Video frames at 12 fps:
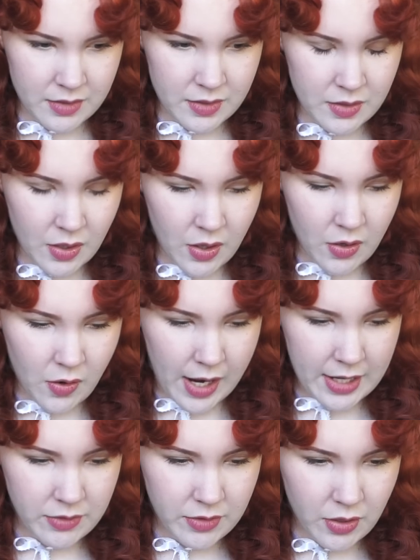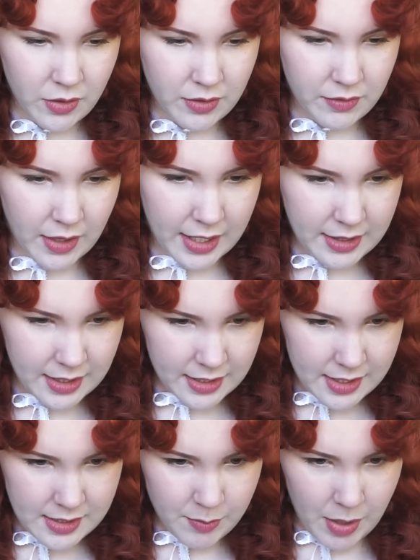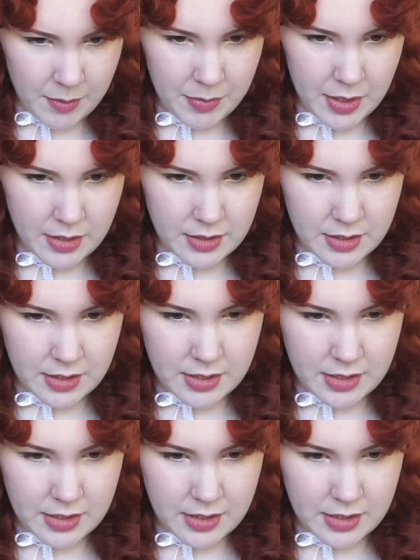So, I don't know. I think this might be